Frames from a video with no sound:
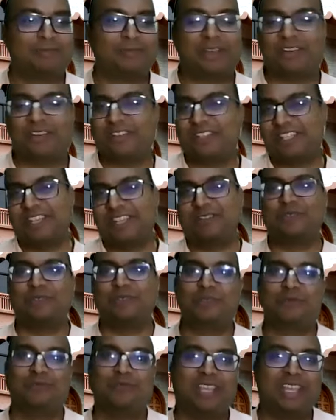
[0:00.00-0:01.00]
because he
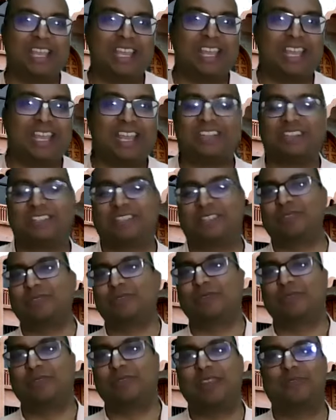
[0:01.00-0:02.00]
knows me, and
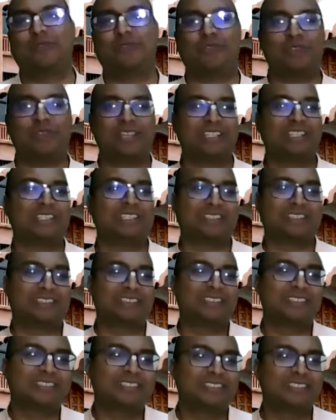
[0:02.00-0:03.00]
so therefore
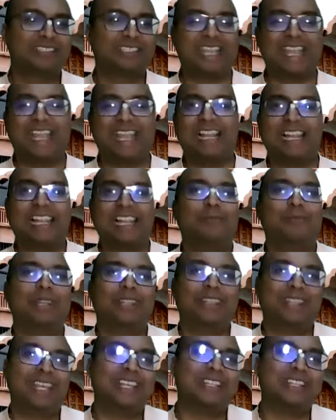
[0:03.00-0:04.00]
he's saying a little
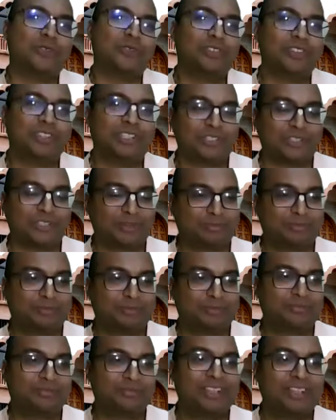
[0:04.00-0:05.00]
bit things over the top.
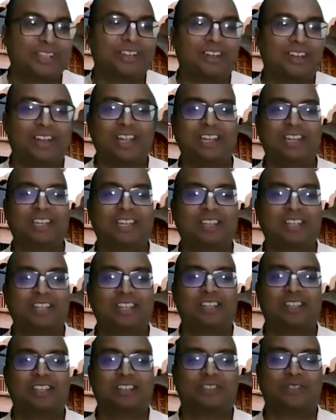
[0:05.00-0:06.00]
Right?
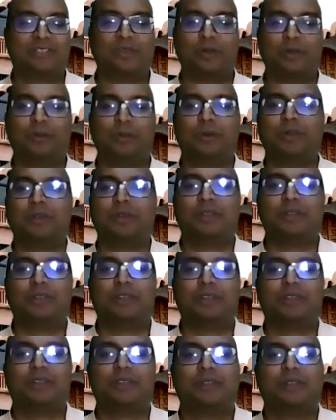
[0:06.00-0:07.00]
So
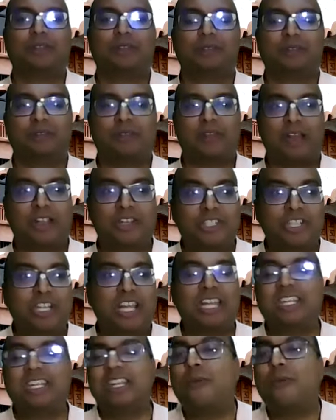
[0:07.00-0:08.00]

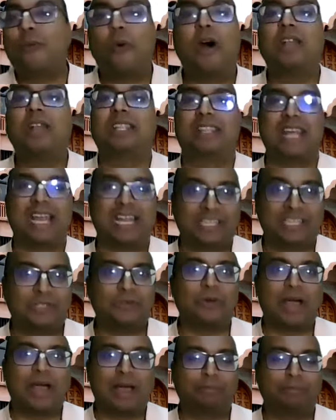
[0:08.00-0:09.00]
Arjuna didn't want that
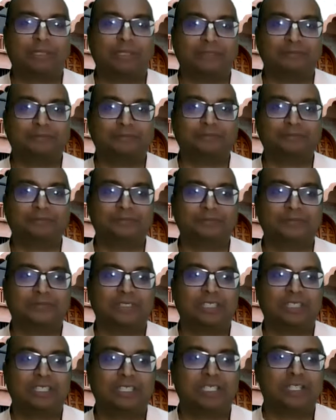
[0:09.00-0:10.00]
to happen.
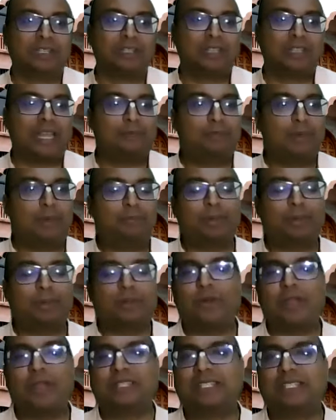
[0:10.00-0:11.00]
That people
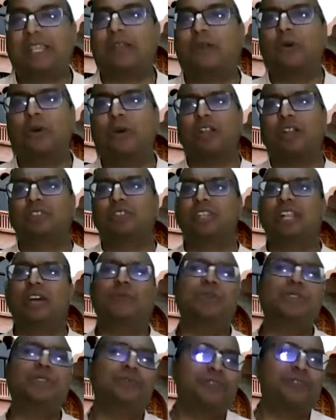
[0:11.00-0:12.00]
go and say, oh,
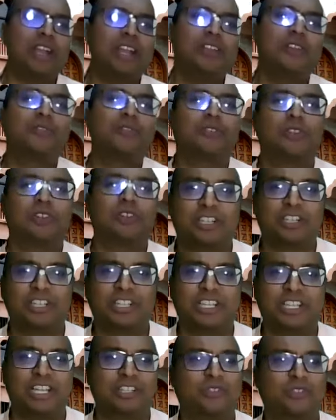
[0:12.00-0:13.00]
Arjuna was friend of Lord
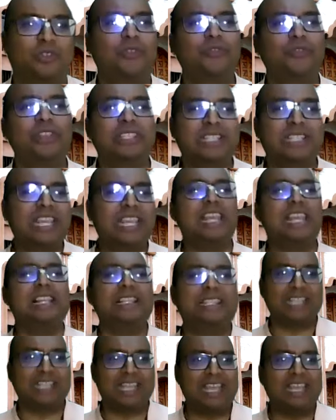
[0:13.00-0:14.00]
Krishna. So obviously
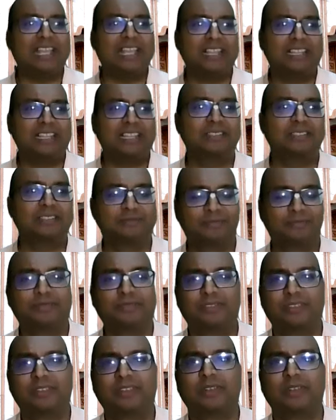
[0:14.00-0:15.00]
say,
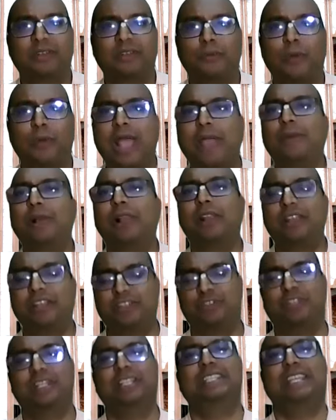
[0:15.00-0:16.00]
why will
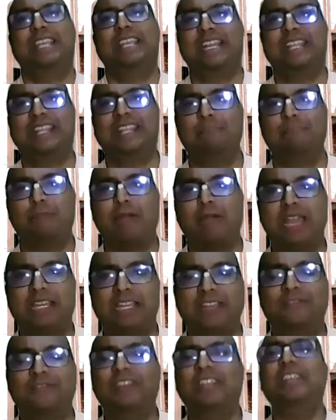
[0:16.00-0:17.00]
Arjuna say anything
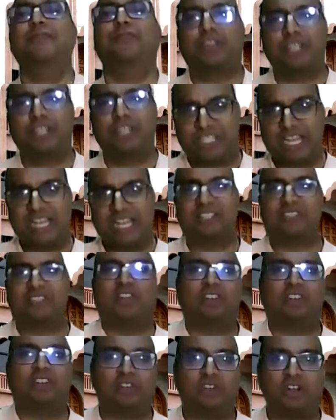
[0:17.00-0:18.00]
bad? Even if Krishna is
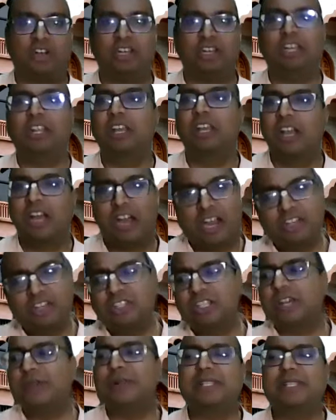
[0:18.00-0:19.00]
not God,
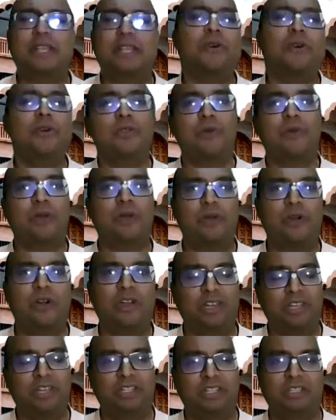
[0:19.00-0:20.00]
Arjuna will say, oh, you are
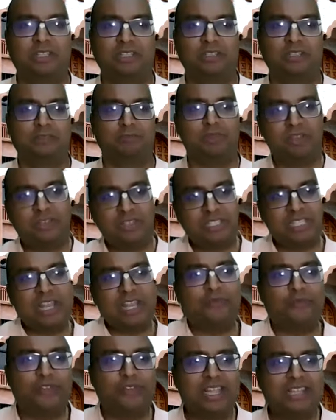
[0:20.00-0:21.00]
God, because
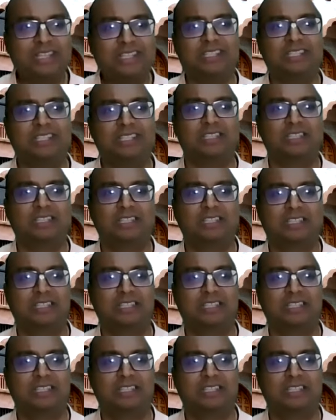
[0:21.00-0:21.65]
they're friends.